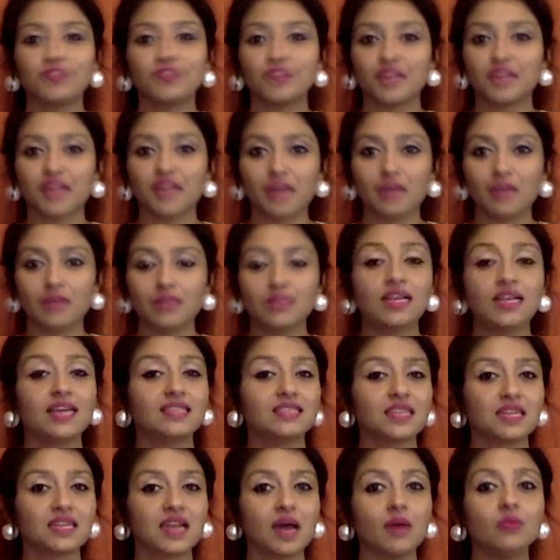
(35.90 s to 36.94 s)
Cricket Council has
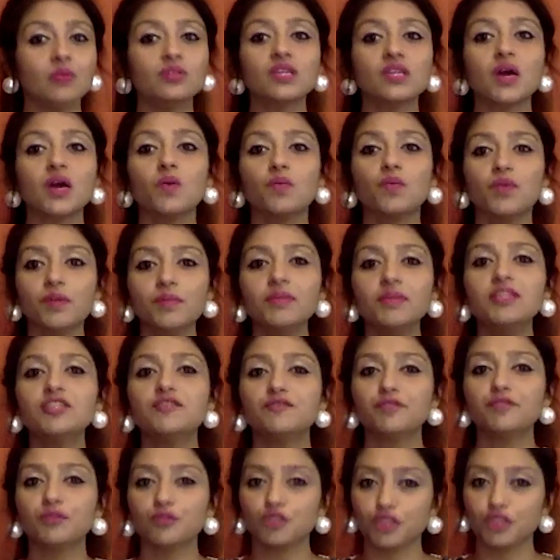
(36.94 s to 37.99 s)
announced a Women's
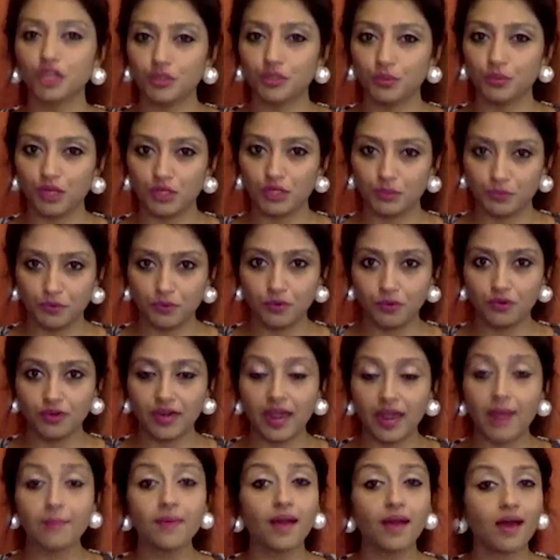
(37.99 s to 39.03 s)
Future Tours program
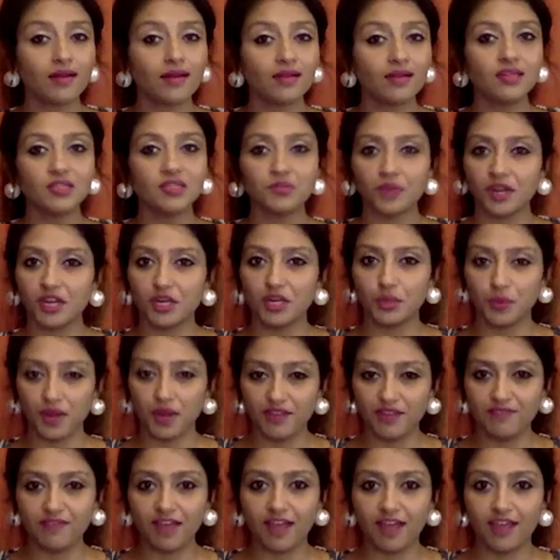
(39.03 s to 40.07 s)
until
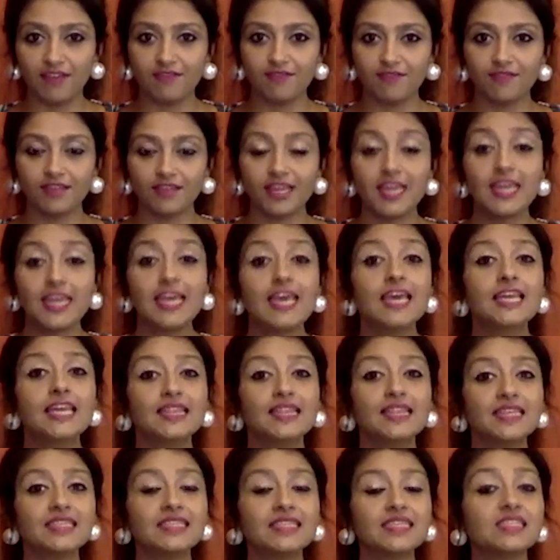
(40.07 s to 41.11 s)
2025.
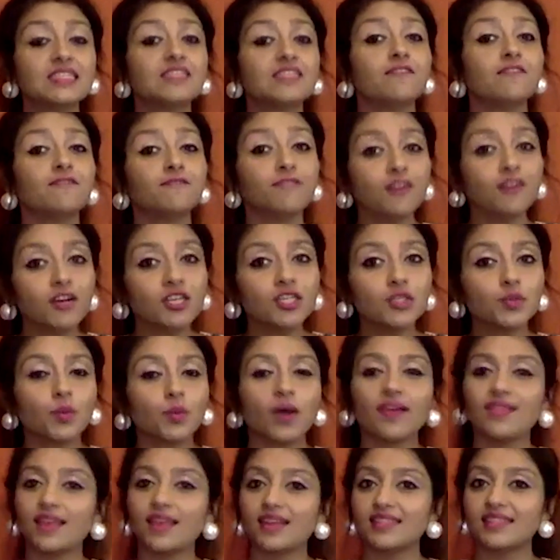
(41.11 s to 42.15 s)
This is the first one
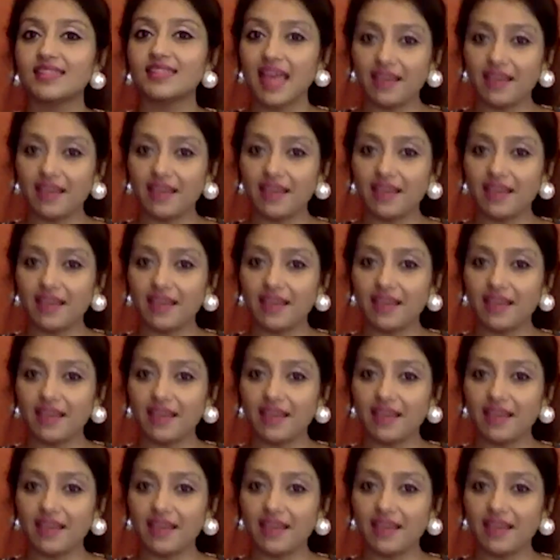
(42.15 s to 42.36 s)
that has